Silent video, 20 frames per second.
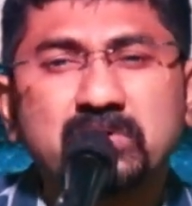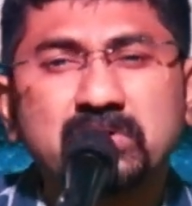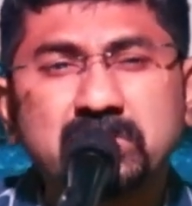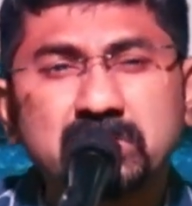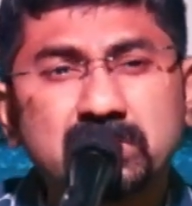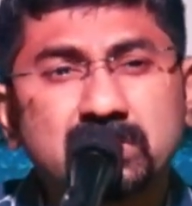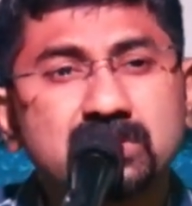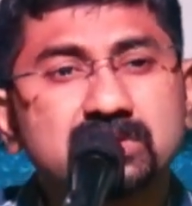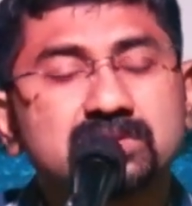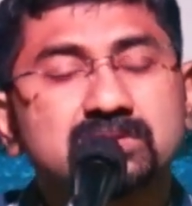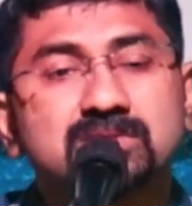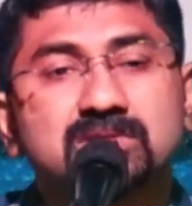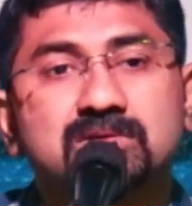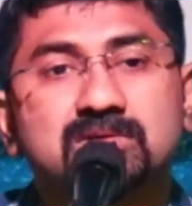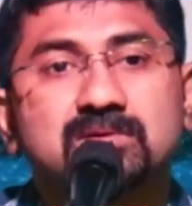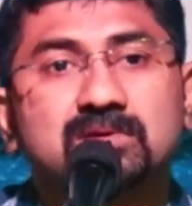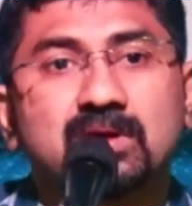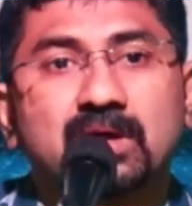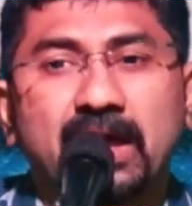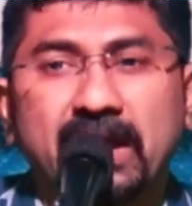rigorous
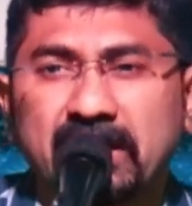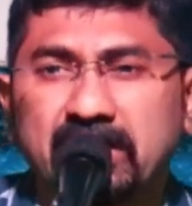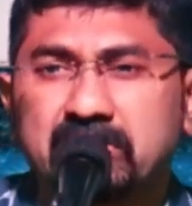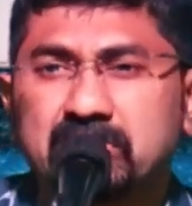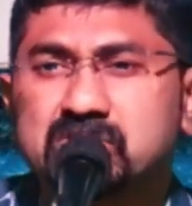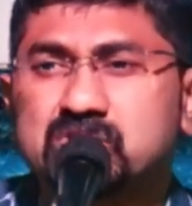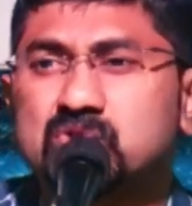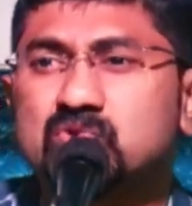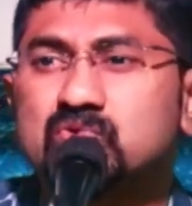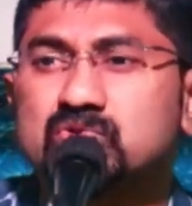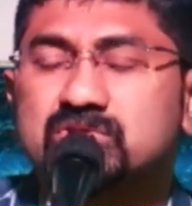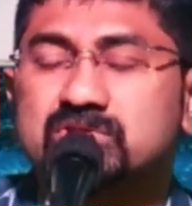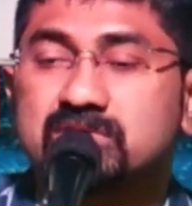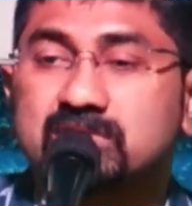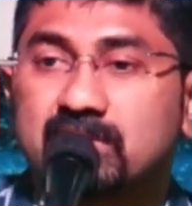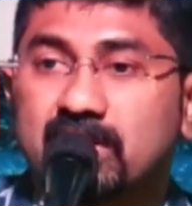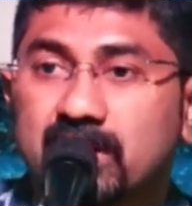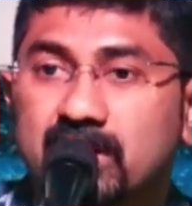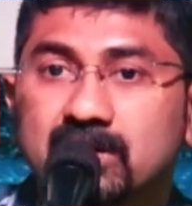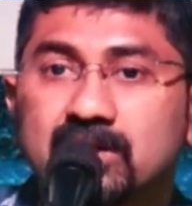aggressive
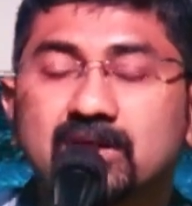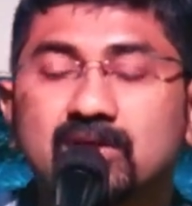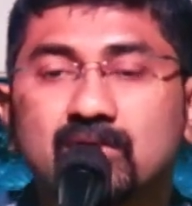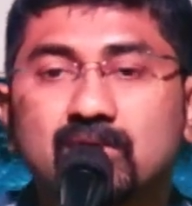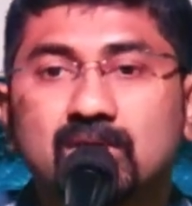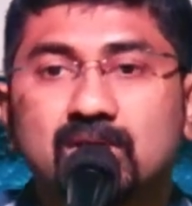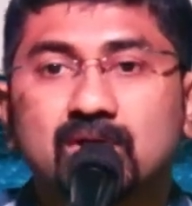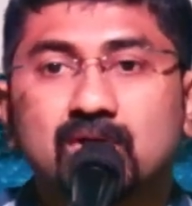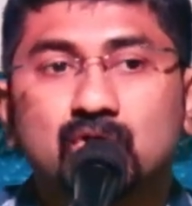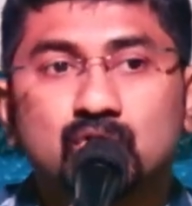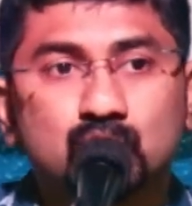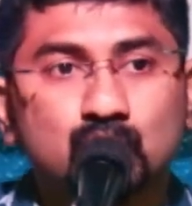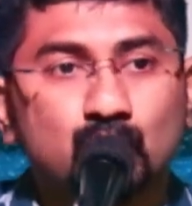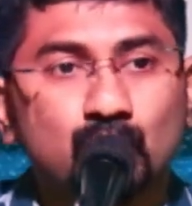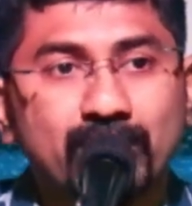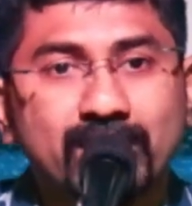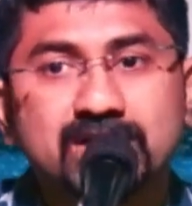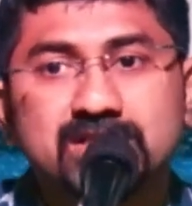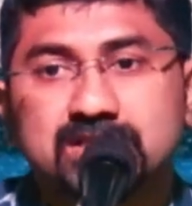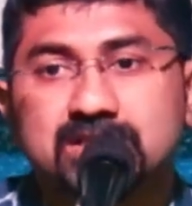training
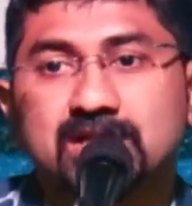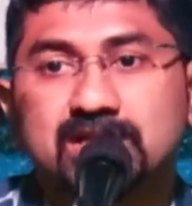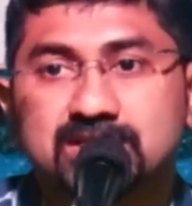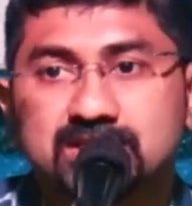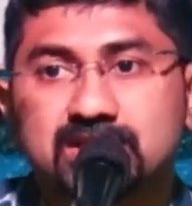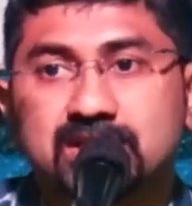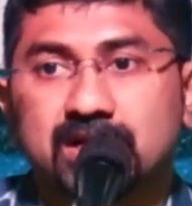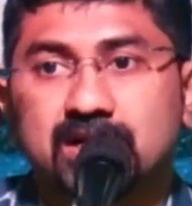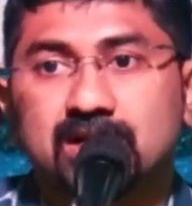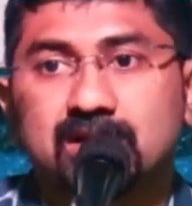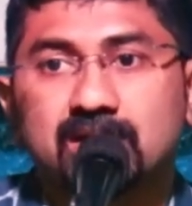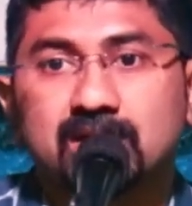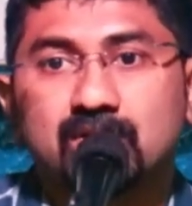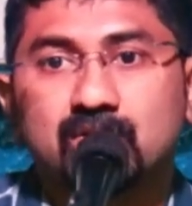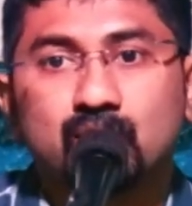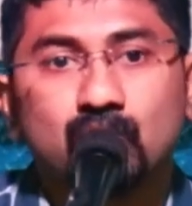to reach that state.